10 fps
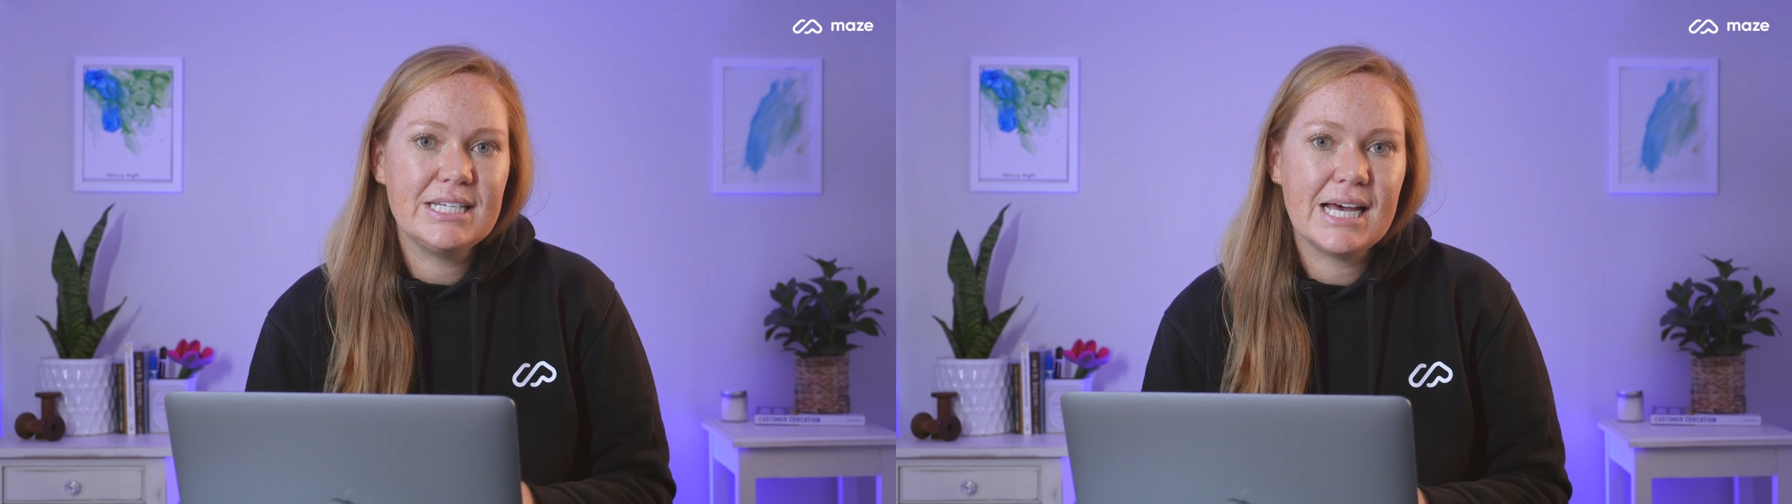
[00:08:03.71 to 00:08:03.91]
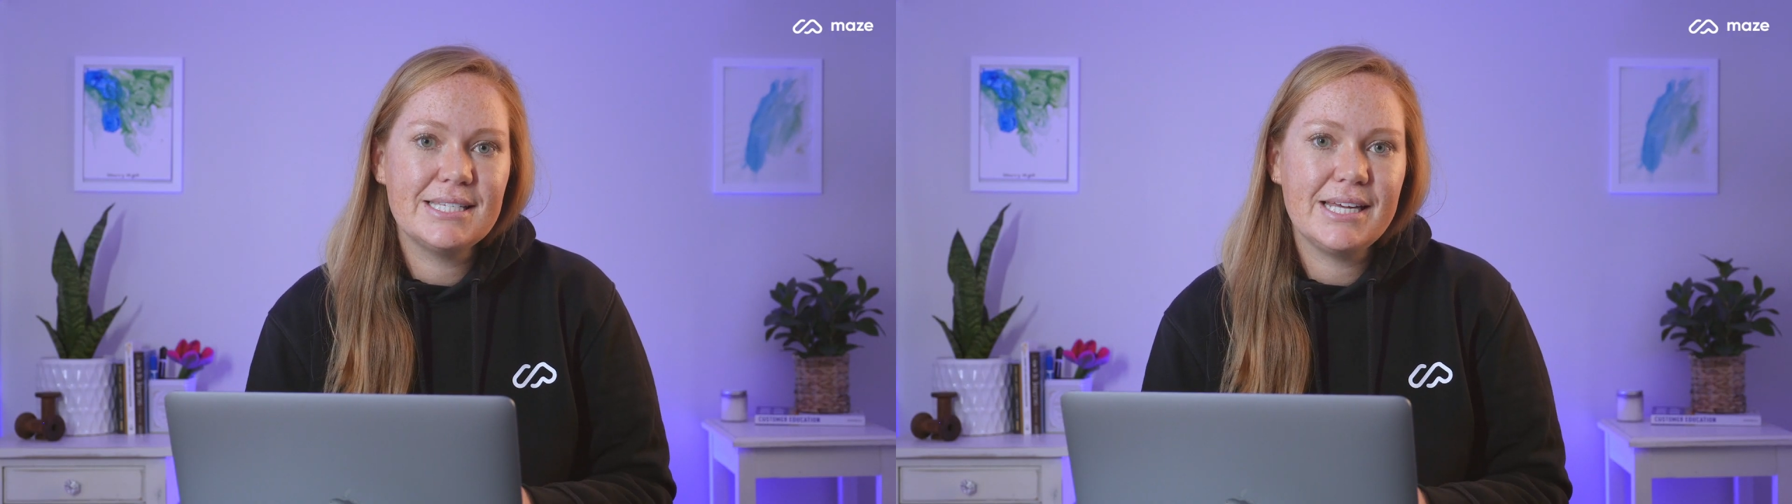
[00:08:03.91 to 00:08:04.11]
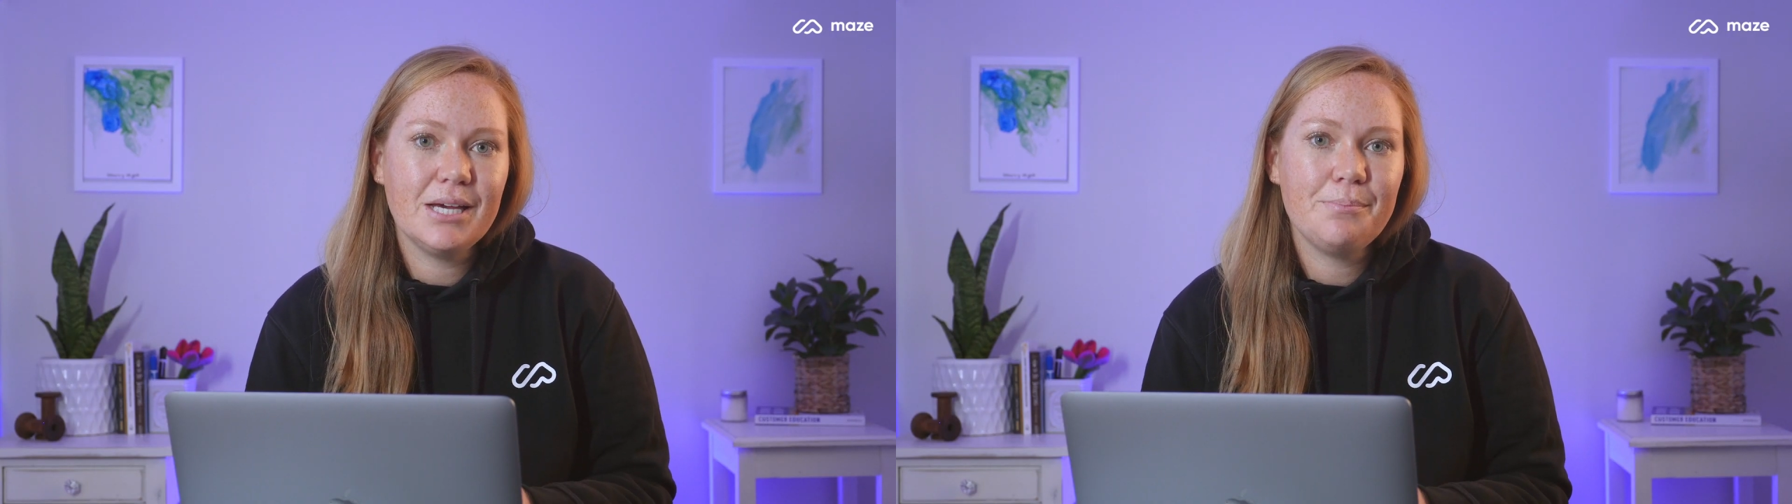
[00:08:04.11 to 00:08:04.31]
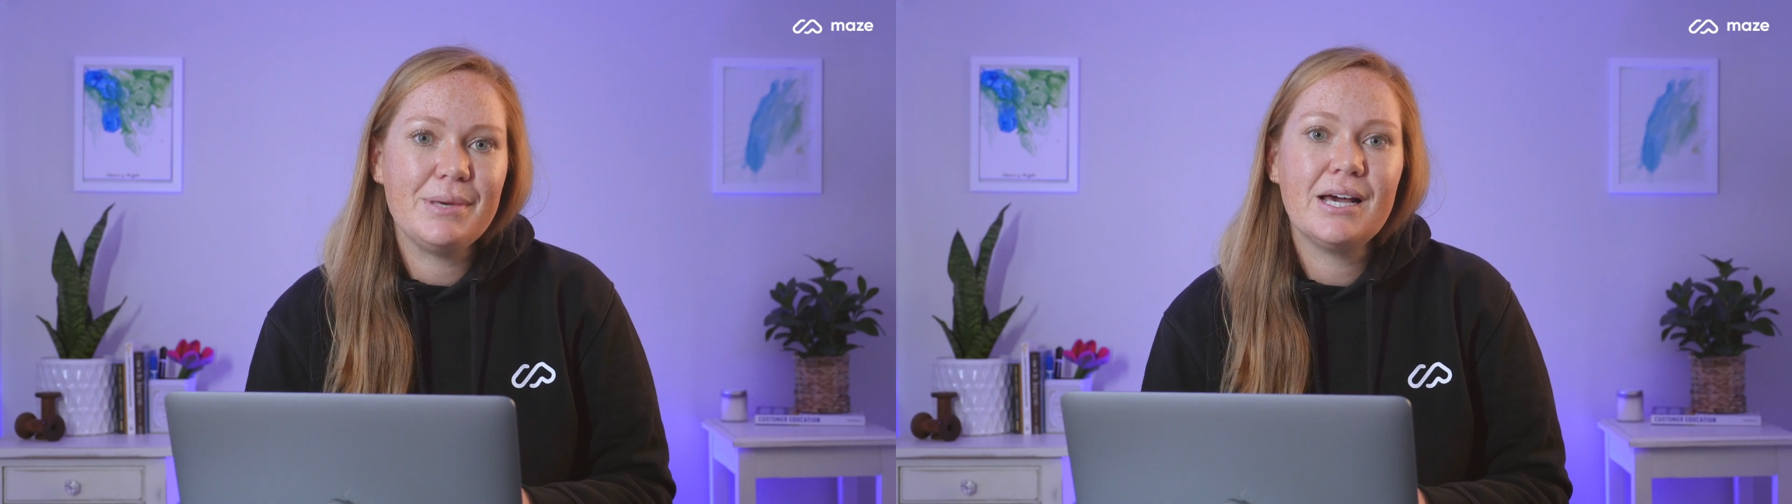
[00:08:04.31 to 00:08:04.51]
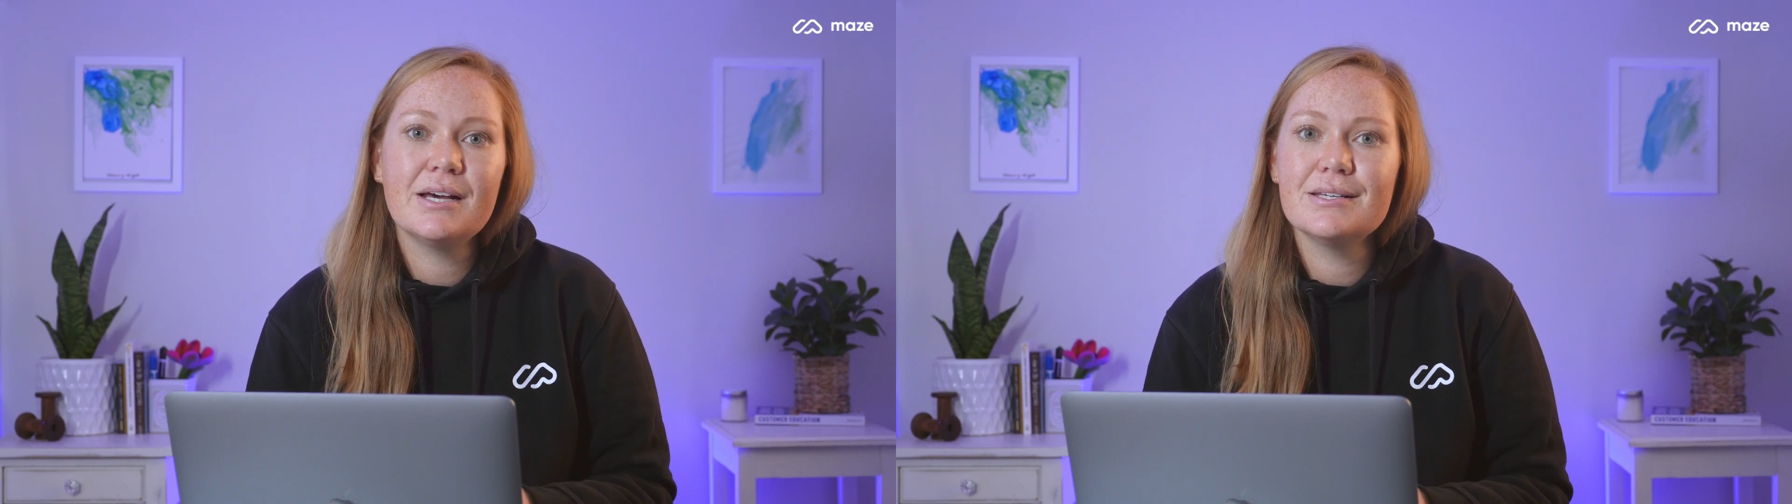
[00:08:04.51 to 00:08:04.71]
testing
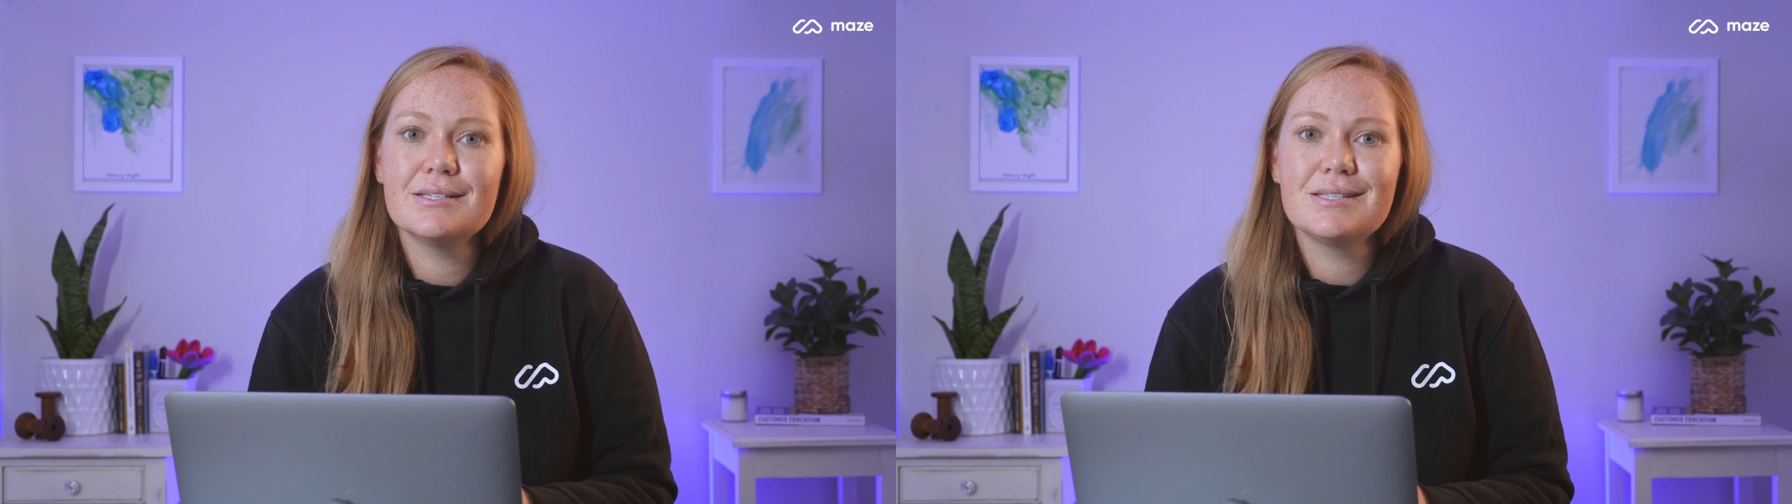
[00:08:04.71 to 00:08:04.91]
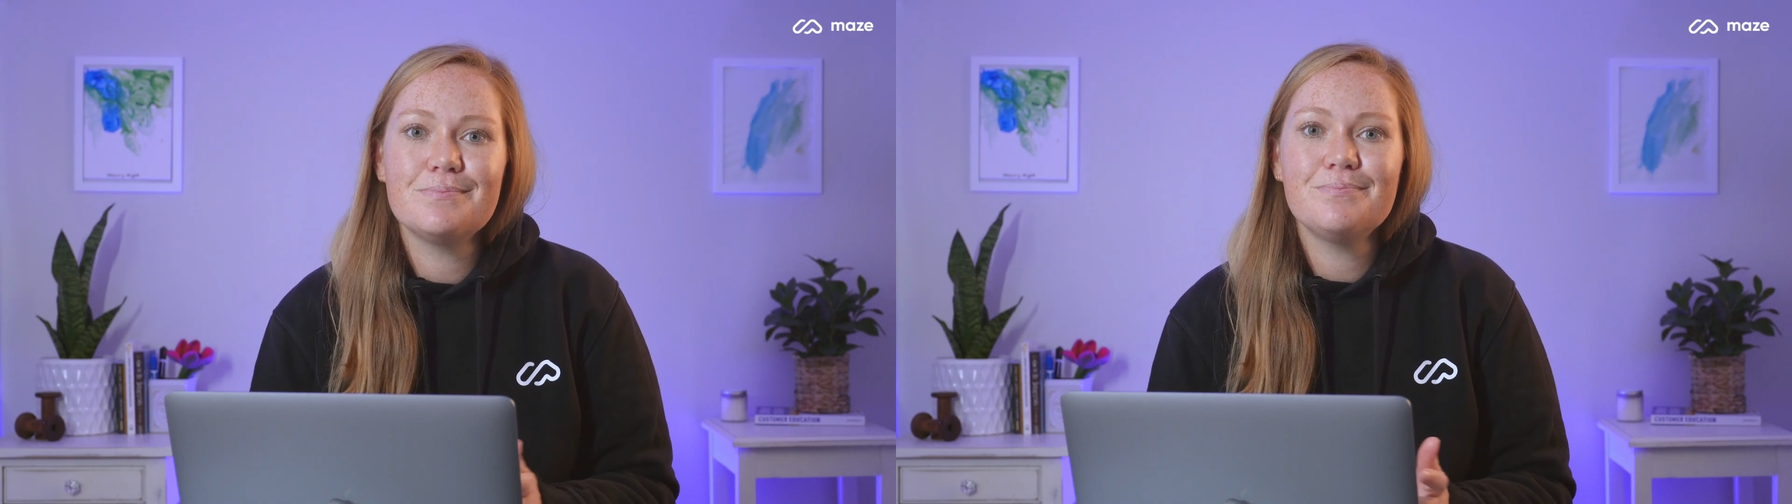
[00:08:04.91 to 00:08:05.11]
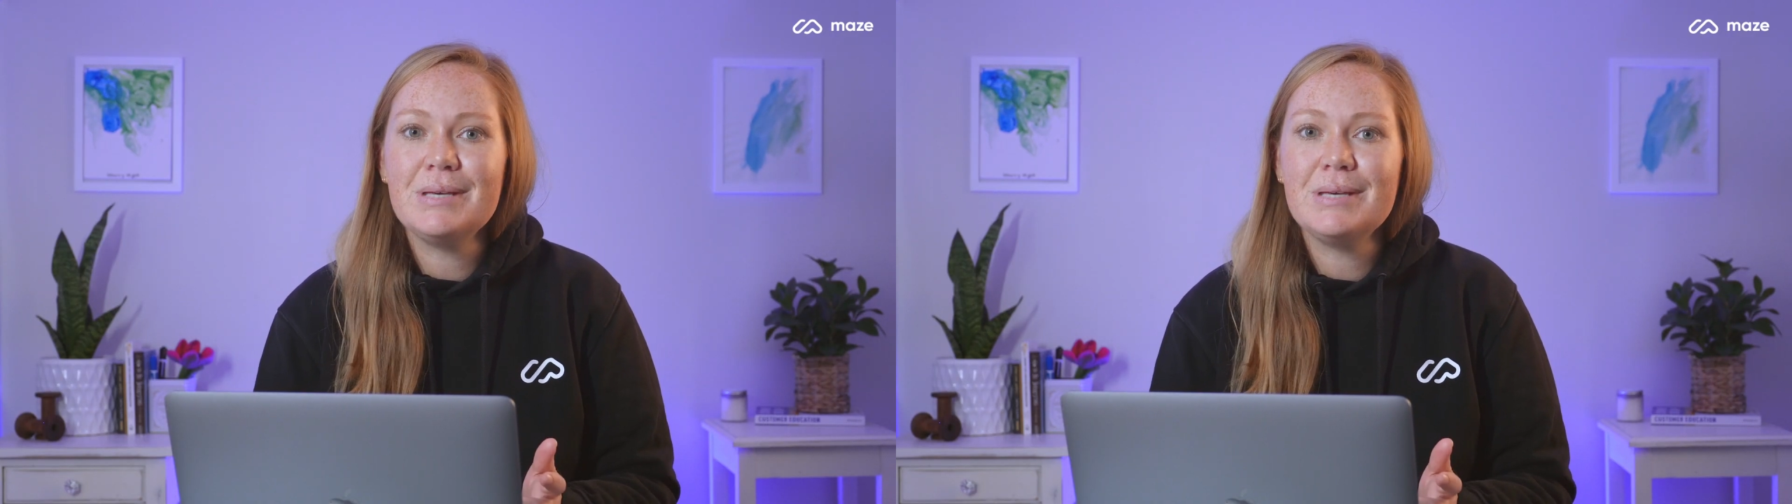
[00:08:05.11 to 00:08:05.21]
because